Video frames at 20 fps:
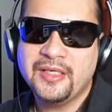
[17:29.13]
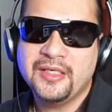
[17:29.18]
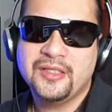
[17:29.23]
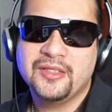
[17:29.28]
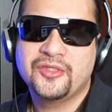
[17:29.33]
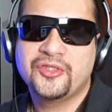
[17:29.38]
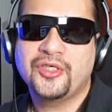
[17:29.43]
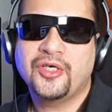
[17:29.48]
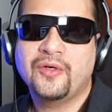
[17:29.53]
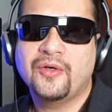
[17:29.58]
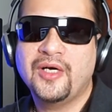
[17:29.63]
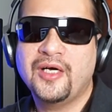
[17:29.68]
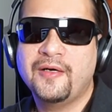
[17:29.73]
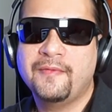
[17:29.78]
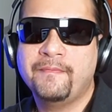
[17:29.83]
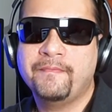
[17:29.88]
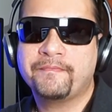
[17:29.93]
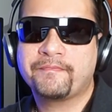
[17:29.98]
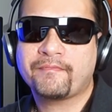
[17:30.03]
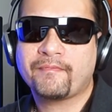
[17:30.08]
So
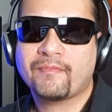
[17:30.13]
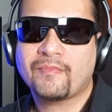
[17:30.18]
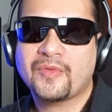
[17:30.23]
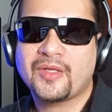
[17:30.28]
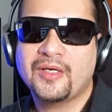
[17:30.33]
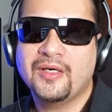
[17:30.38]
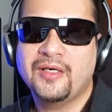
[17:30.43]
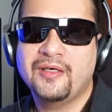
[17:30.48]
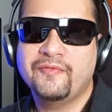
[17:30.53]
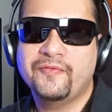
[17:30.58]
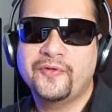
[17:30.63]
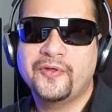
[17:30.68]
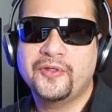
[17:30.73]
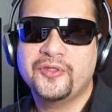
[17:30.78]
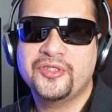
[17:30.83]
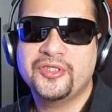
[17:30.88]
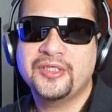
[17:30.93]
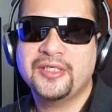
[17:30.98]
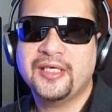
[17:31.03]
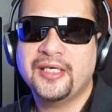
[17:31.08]

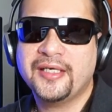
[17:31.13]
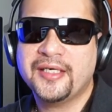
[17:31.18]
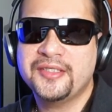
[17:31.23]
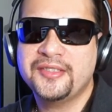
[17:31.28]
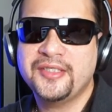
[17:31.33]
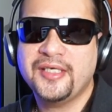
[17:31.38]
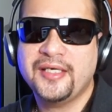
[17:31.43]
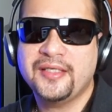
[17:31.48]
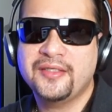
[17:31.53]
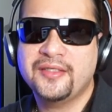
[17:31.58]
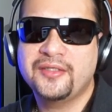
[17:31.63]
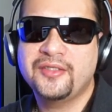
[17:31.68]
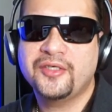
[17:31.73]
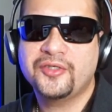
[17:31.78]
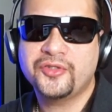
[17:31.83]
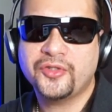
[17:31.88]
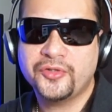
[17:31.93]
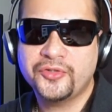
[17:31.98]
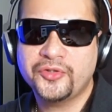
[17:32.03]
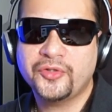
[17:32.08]
unfortunately, like I said,
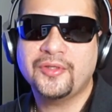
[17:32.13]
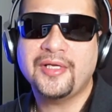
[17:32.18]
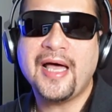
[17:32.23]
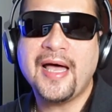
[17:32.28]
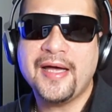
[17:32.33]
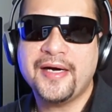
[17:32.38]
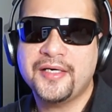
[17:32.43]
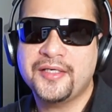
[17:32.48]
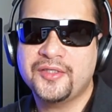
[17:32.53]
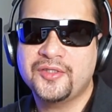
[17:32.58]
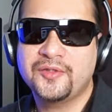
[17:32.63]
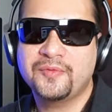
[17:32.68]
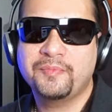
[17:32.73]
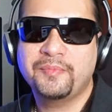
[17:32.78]
there's also liars,